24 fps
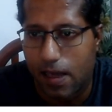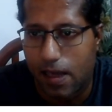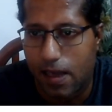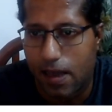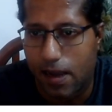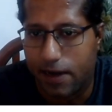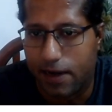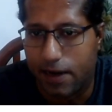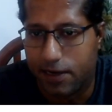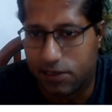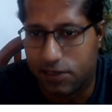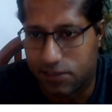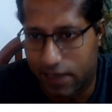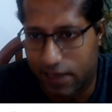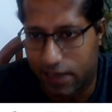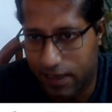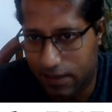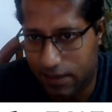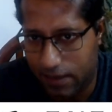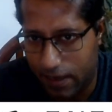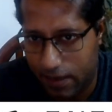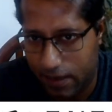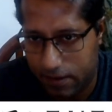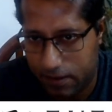It is saying
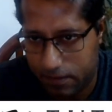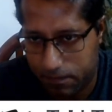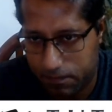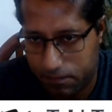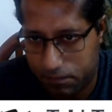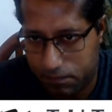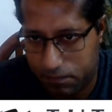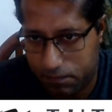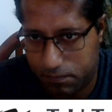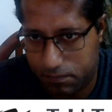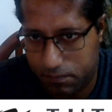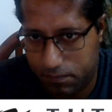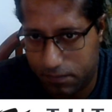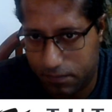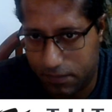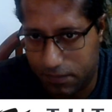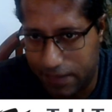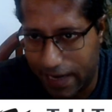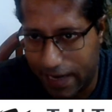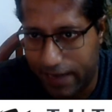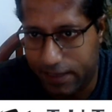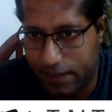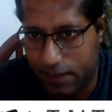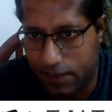that
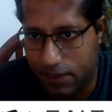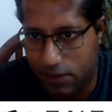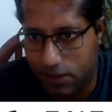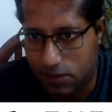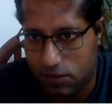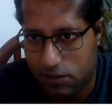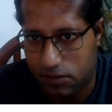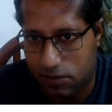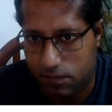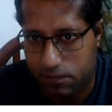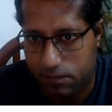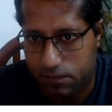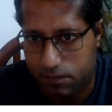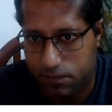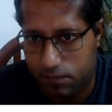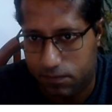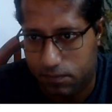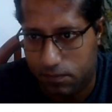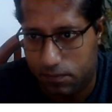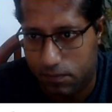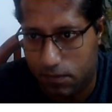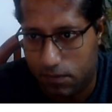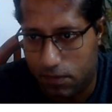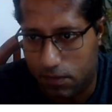age,
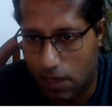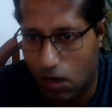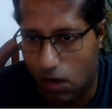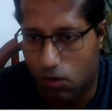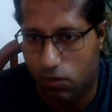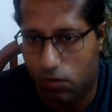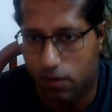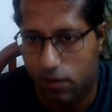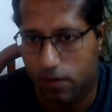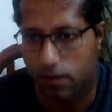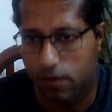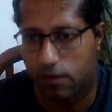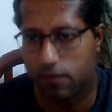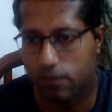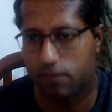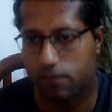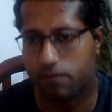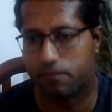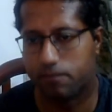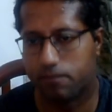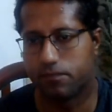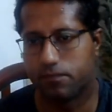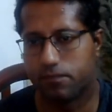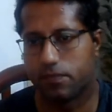now
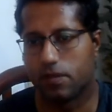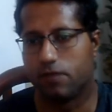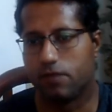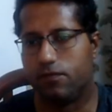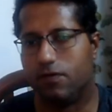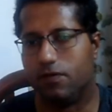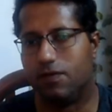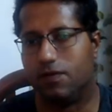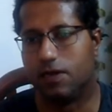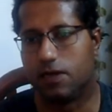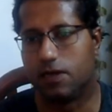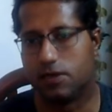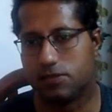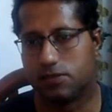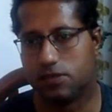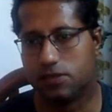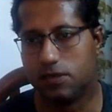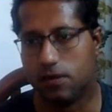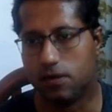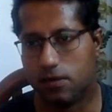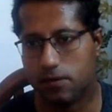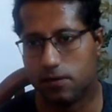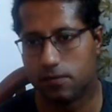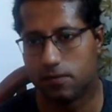we will
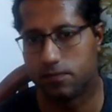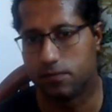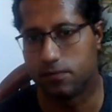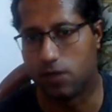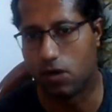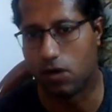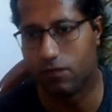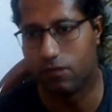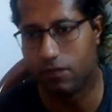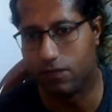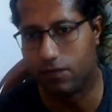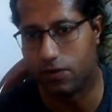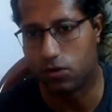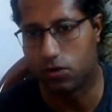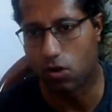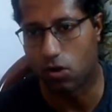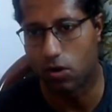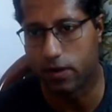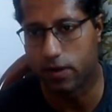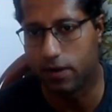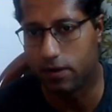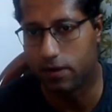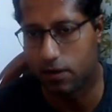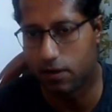consider, now we will
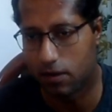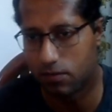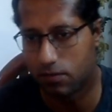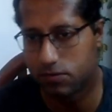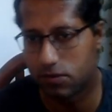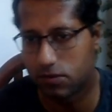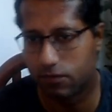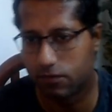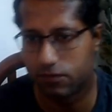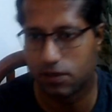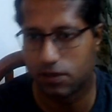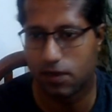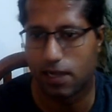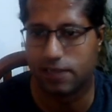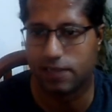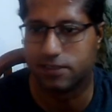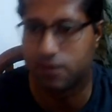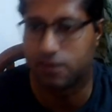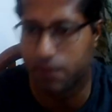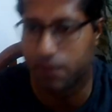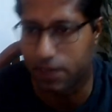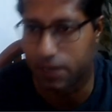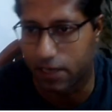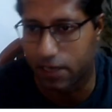talk in terms of the
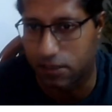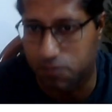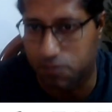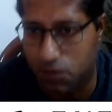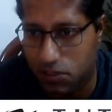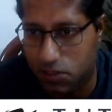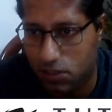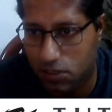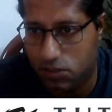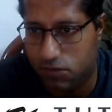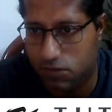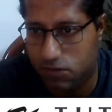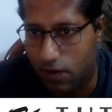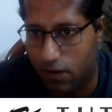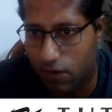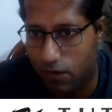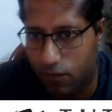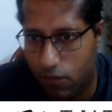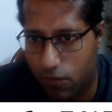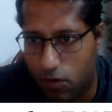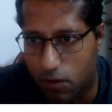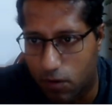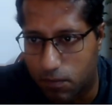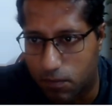algebraic expressions we have
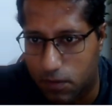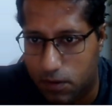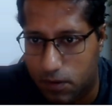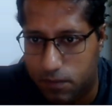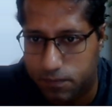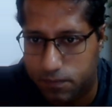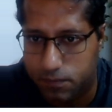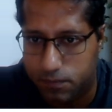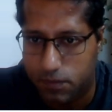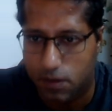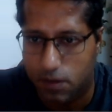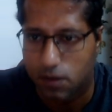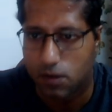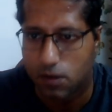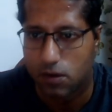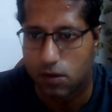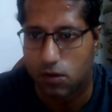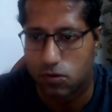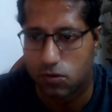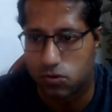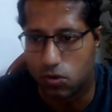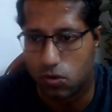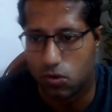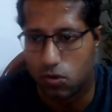formed.
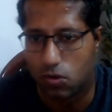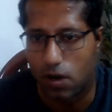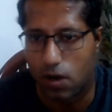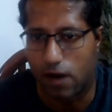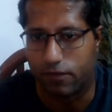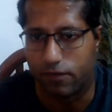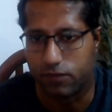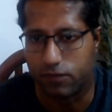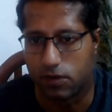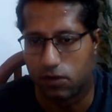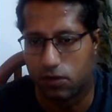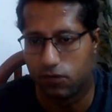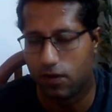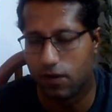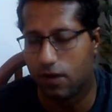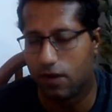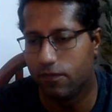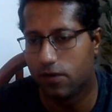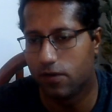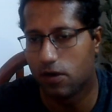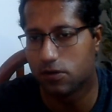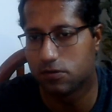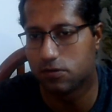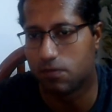So after 12
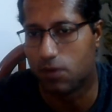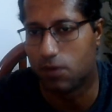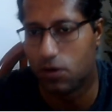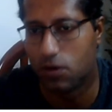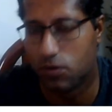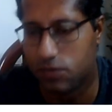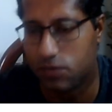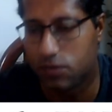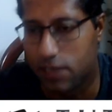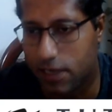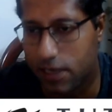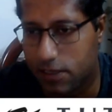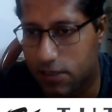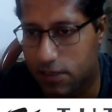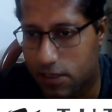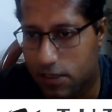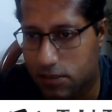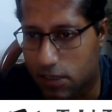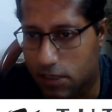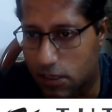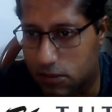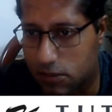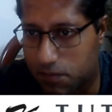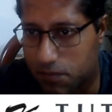years Manoj age
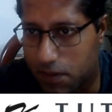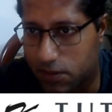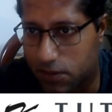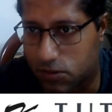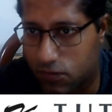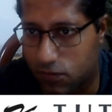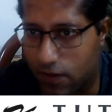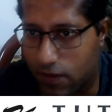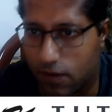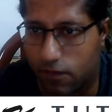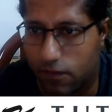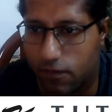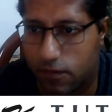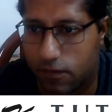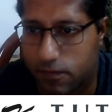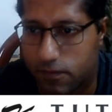is x plus 12,